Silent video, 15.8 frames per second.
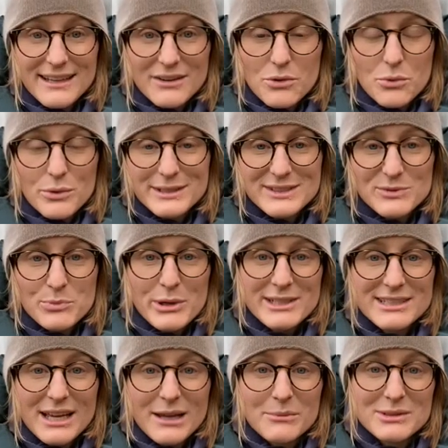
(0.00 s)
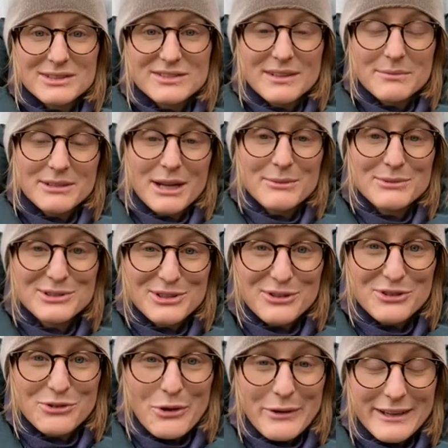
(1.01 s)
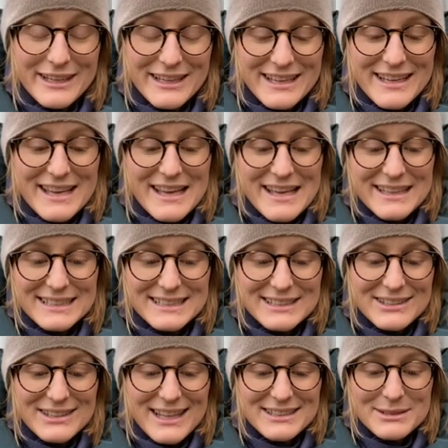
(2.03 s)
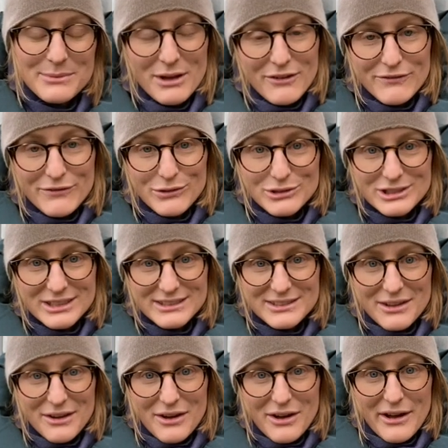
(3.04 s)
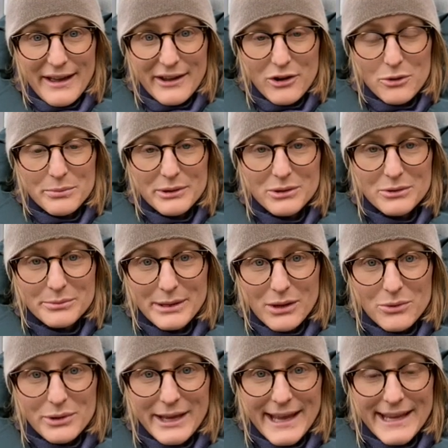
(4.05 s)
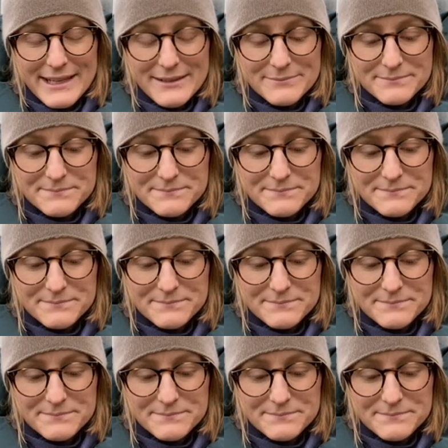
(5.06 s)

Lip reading: oh, it's springtime, it's time to start growing. So that's a bit unfortunate, so I hope it'll be okay.